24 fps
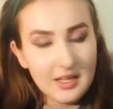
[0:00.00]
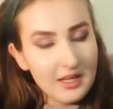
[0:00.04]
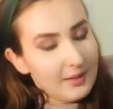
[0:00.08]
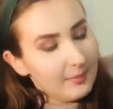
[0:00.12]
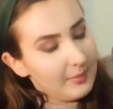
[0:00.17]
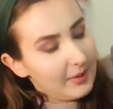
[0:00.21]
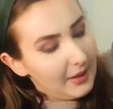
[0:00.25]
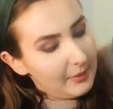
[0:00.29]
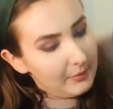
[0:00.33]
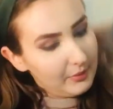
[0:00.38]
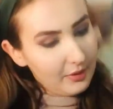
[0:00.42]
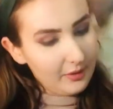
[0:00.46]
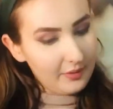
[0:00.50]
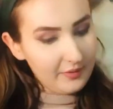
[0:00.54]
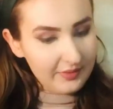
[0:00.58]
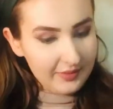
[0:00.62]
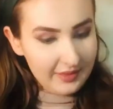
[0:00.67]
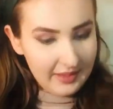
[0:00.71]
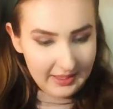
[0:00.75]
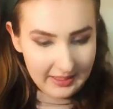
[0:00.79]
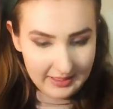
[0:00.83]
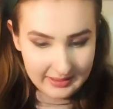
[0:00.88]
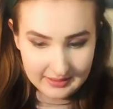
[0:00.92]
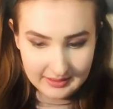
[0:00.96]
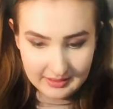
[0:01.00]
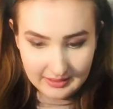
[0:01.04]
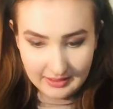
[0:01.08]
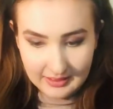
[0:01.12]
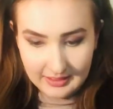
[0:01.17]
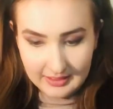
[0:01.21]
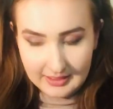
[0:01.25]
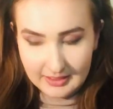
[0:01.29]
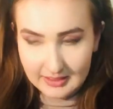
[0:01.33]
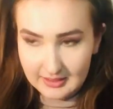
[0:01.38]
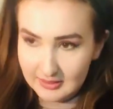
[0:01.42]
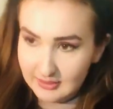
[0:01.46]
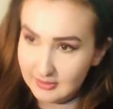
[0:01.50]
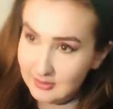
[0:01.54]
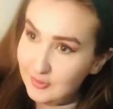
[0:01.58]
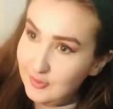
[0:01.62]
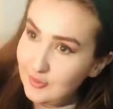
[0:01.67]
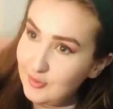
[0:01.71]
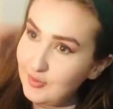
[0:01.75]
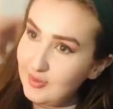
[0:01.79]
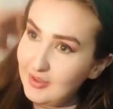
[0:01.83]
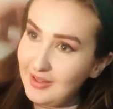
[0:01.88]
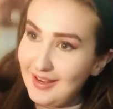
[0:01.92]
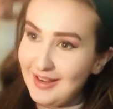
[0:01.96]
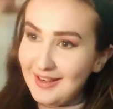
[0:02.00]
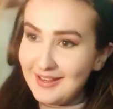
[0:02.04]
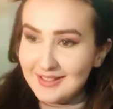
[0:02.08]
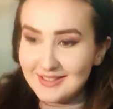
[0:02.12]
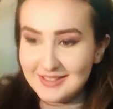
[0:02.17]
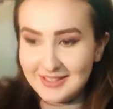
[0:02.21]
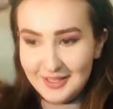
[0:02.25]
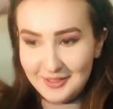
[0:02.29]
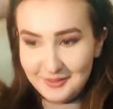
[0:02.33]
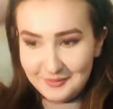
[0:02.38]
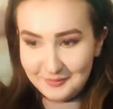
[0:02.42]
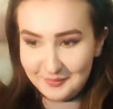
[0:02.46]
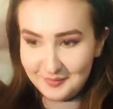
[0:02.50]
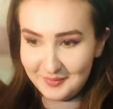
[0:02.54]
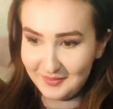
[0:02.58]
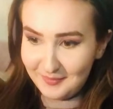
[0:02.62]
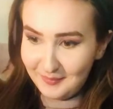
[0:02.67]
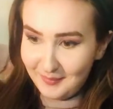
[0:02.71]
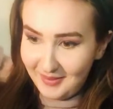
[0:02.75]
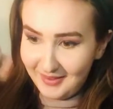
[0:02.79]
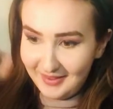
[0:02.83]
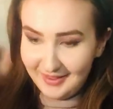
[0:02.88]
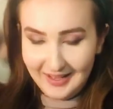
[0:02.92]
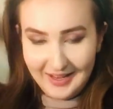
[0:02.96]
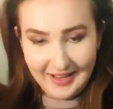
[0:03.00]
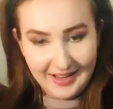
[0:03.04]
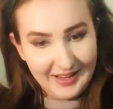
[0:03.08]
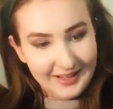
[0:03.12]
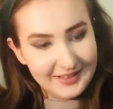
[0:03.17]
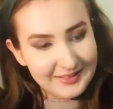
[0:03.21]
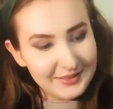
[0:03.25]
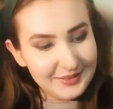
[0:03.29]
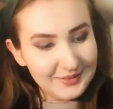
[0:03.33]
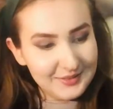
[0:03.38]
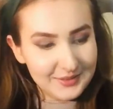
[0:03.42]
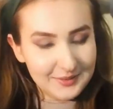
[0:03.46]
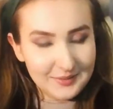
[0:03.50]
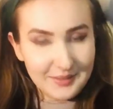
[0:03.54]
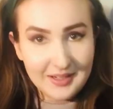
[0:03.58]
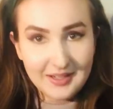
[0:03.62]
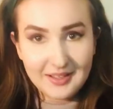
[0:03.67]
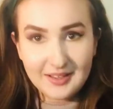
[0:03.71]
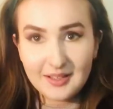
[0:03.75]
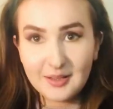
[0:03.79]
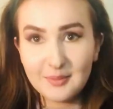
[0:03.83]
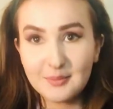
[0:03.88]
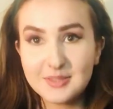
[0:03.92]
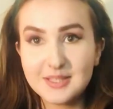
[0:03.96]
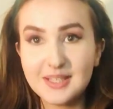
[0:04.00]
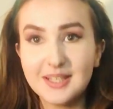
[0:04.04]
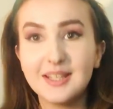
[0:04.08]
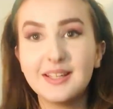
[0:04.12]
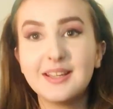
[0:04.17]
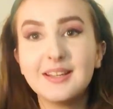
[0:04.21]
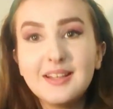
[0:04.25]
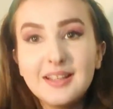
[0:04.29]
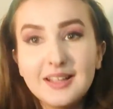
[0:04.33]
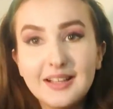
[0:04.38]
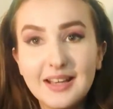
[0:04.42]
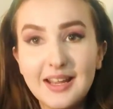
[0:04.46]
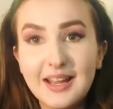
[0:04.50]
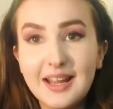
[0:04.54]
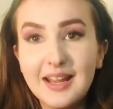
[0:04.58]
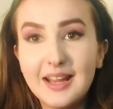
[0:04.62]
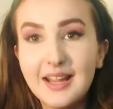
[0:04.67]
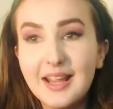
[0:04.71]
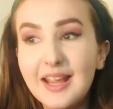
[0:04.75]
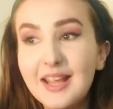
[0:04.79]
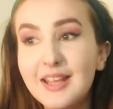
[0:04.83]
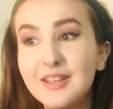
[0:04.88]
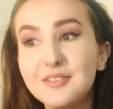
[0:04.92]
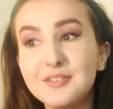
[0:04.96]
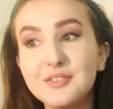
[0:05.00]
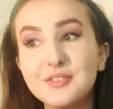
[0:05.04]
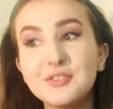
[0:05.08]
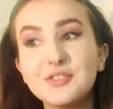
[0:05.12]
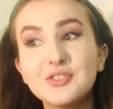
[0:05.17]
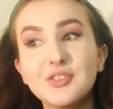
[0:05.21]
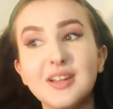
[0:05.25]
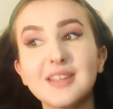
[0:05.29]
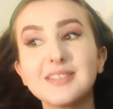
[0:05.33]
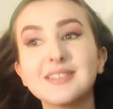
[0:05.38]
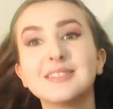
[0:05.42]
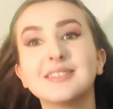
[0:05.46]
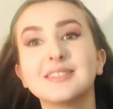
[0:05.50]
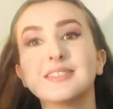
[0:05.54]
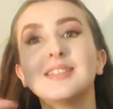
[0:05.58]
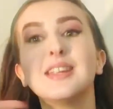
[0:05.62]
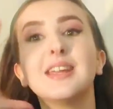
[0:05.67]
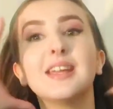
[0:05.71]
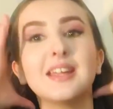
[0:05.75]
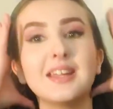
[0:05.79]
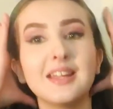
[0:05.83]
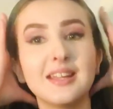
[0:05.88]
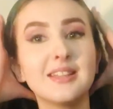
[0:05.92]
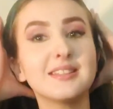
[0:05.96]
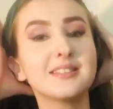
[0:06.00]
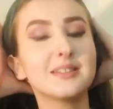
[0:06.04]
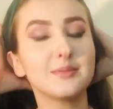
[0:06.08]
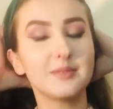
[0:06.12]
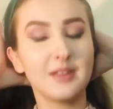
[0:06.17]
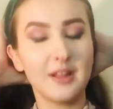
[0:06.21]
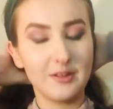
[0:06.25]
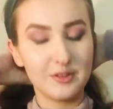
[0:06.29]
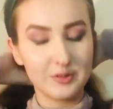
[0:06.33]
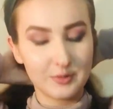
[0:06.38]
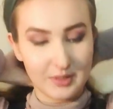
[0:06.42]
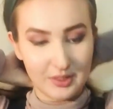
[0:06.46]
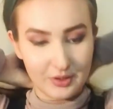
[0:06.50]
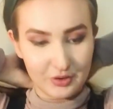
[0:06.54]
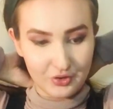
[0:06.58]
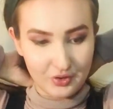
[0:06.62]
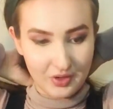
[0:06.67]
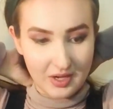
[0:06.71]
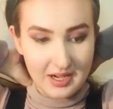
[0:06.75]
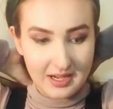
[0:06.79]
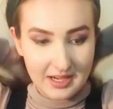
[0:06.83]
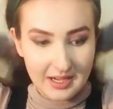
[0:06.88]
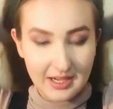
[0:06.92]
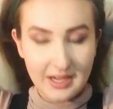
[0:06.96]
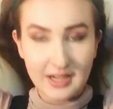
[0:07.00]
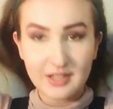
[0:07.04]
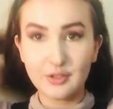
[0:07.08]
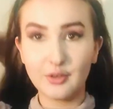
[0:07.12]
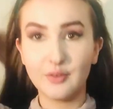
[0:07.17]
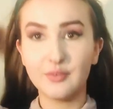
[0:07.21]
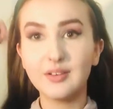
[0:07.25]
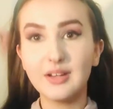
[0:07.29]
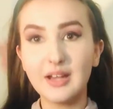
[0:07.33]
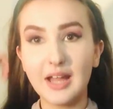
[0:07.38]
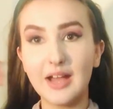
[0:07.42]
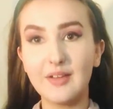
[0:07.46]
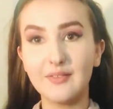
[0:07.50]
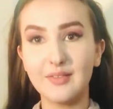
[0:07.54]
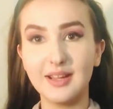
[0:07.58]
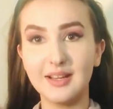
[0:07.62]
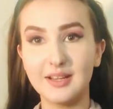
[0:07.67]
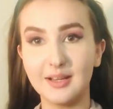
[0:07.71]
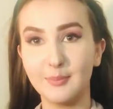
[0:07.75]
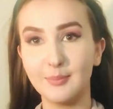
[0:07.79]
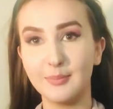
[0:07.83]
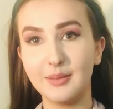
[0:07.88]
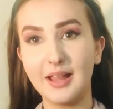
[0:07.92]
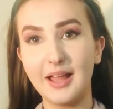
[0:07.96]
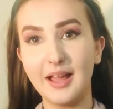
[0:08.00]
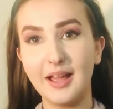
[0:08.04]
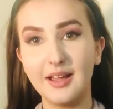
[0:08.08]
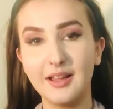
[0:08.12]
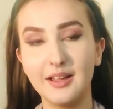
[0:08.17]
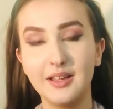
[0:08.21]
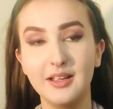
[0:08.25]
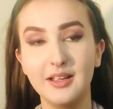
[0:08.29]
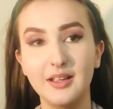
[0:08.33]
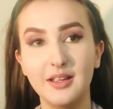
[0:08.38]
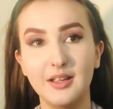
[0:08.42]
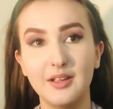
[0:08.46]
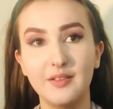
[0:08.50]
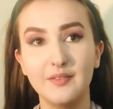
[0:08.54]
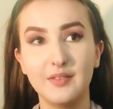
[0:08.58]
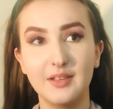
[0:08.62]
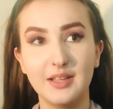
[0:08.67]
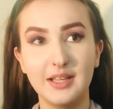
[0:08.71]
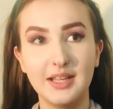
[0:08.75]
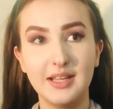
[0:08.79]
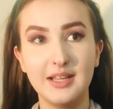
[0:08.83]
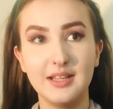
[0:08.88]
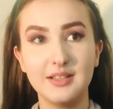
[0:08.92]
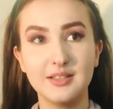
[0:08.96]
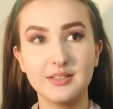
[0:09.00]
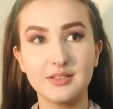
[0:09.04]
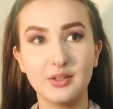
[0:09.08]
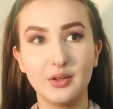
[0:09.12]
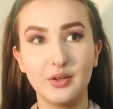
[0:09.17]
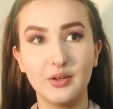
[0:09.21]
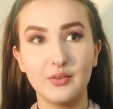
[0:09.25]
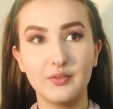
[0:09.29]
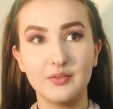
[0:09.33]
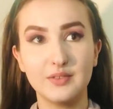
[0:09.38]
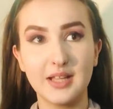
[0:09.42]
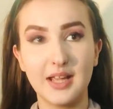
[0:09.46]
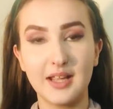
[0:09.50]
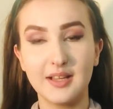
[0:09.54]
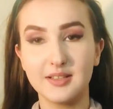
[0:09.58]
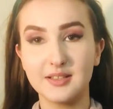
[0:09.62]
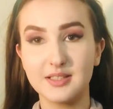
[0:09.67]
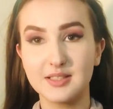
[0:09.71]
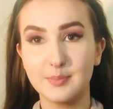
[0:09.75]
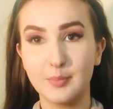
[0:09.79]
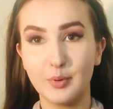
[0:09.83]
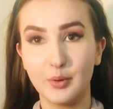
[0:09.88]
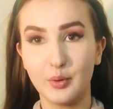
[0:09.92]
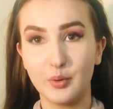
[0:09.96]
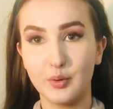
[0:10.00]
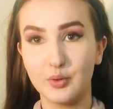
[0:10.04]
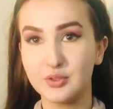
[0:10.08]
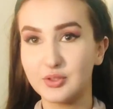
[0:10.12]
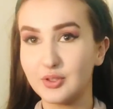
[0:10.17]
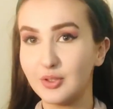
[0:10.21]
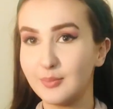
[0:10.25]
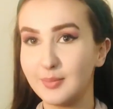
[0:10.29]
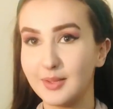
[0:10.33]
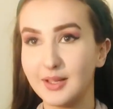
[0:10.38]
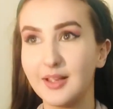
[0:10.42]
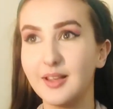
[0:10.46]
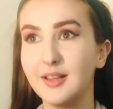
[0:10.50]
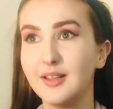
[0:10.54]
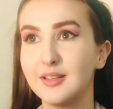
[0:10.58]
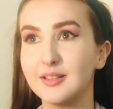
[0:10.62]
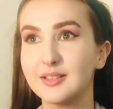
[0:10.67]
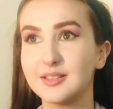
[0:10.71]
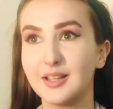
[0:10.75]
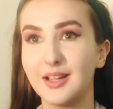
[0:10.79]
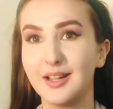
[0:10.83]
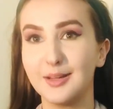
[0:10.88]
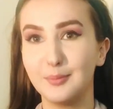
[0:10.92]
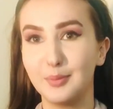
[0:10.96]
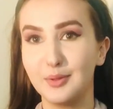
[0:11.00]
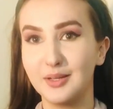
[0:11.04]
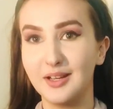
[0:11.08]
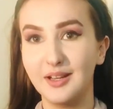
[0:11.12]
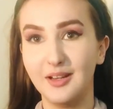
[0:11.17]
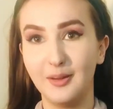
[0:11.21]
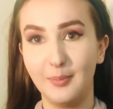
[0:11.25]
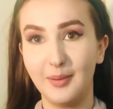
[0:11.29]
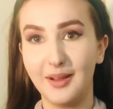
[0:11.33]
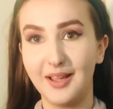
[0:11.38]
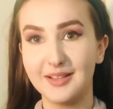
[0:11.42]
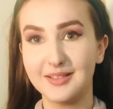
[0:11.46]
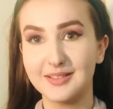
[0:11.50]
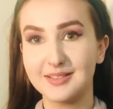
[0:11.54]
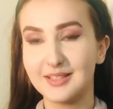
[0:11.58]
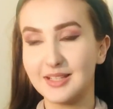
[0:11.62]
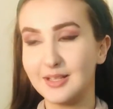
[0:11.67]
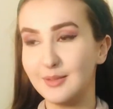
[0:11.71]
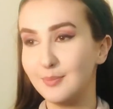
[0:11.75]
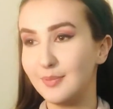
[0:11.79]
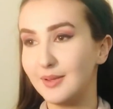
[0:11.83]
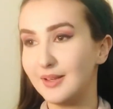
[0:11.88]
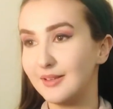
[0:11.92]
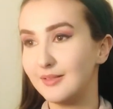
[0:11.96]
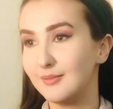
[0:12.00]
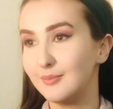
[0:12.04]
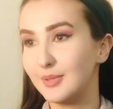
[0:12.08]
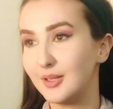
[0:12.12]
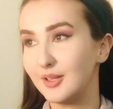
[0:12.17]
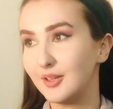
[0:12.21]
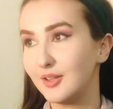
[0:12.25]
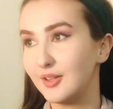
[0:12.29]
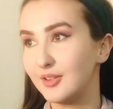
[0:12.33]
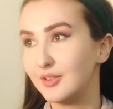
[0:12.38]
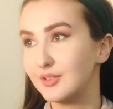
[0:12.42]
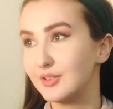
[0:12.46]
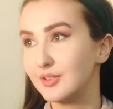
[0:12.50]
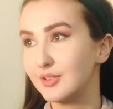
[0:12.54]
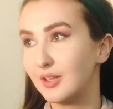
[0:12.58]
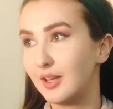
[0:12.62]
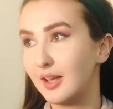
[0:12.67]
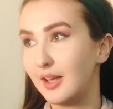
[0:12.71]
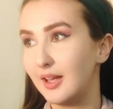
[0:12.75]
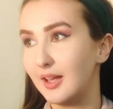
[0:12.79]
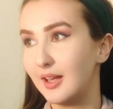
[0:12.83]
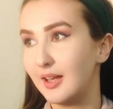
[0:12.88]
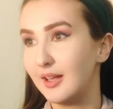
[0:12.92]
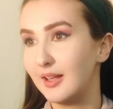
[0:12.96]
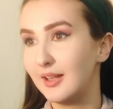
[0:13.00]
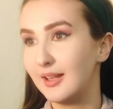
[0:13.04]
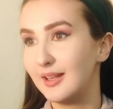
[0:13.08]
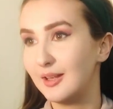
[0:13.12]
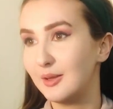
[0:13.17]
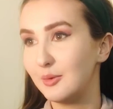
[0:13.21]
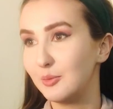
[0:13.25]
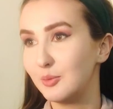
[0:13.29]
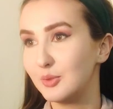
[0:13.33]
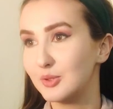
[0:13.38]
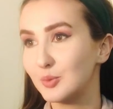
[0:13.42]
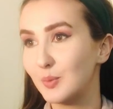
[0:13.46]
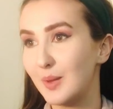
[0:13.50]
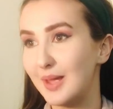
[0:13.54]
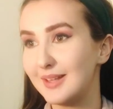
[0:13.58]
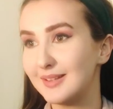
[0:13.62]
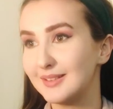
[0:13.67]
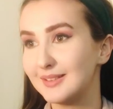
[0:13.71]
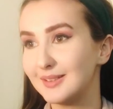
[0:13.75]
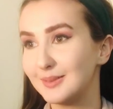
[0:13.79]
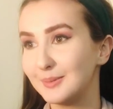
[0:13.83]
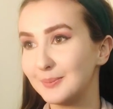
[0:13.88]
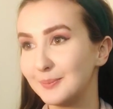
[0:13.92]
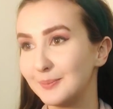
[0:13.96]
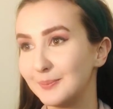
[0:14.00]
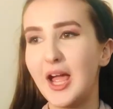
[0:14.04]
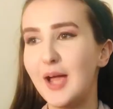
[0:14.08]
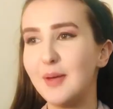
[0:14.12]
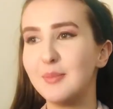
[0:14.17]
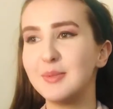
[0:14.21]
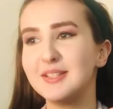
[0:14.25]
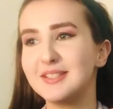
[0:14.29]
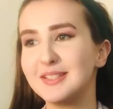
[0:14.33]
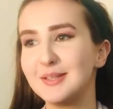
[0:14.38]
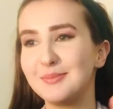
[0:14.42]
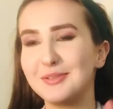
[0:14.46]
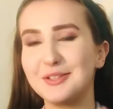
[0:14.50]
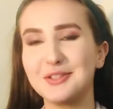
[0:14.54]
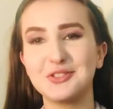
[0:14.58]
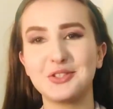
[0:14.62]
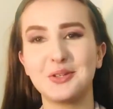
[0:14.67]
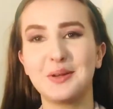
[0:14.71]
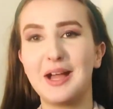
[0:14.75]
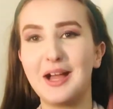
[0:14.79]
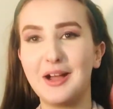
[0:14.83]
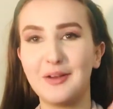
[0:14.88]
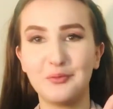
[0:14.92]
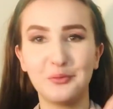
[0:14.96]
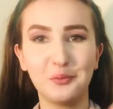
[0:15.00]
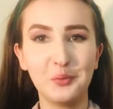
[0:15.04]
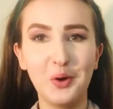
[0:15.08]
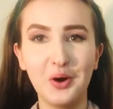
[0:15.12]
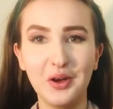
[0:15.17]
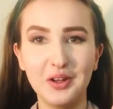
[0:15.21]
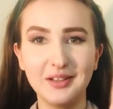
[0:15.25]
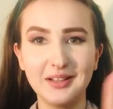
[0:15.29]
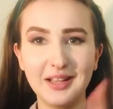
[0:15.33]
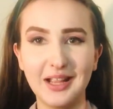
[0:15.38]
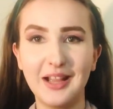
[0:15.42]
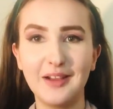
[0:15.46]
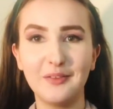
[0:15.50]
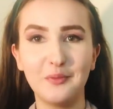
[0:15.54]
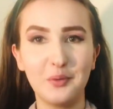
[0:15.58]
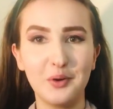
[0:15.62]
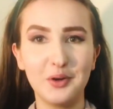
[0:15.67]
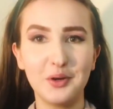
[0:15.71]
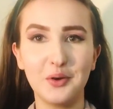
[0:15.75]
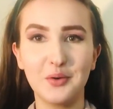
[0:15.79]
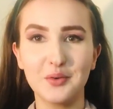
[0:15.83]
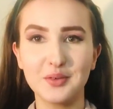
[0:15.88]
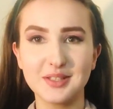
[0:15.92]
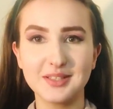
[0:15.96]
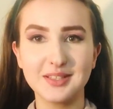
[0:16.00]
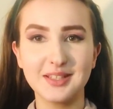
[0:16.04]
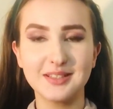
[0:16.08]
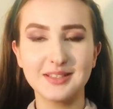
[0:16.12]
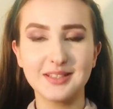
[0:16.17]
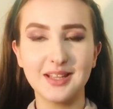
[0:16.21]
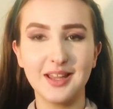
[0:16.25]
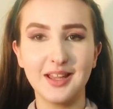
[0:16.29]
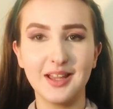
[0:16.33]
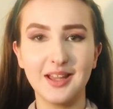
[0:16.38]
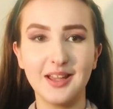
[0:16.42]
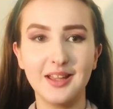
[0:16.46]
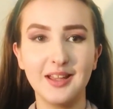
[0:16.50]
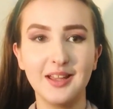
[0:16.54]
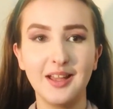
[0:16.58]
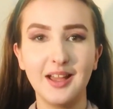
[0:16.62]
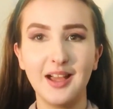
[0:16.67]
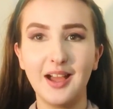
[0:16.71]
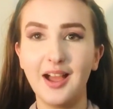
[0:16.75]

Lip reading: But I'm not that like creative with my hair. I don't do anything particularly interesting. Sometimes when I was training, I'd often have it in a plait for ease of dance, but also because I put it in a plat to sleep in because it was wet. How many siblings do you have? One. I have one older sister.